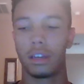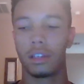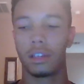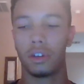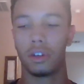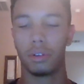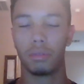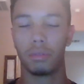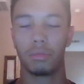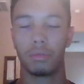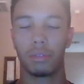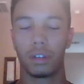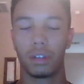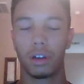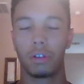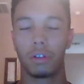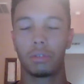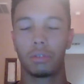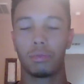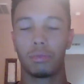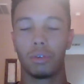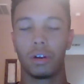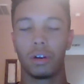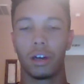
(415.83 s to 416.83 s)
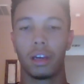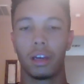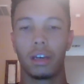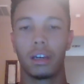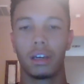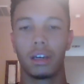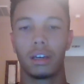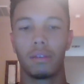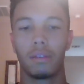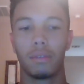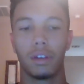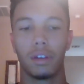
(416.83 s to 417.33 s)
Joe Coach Moorhead
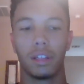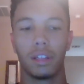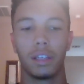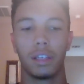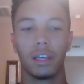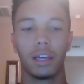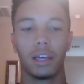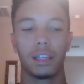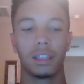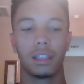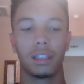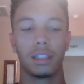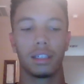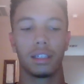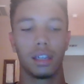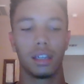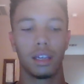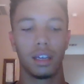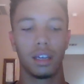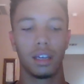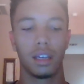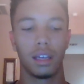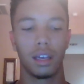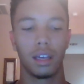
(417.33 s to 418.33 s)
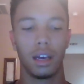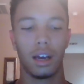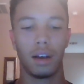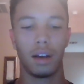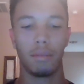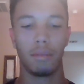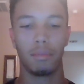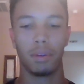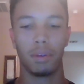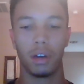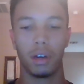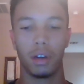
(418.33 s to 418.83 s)
really has
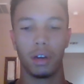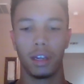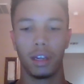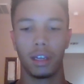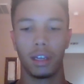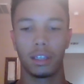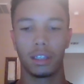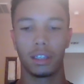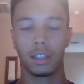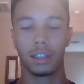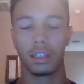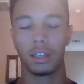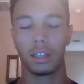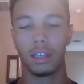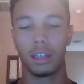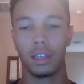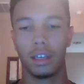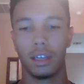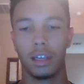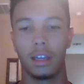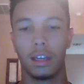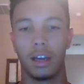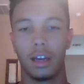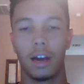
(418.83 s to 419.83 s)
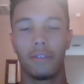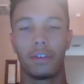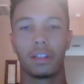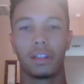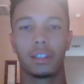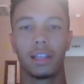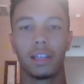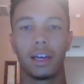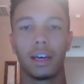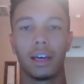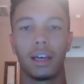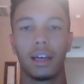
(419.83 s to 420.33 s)
um, put in is an offense
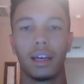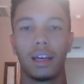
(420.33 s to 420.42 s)
that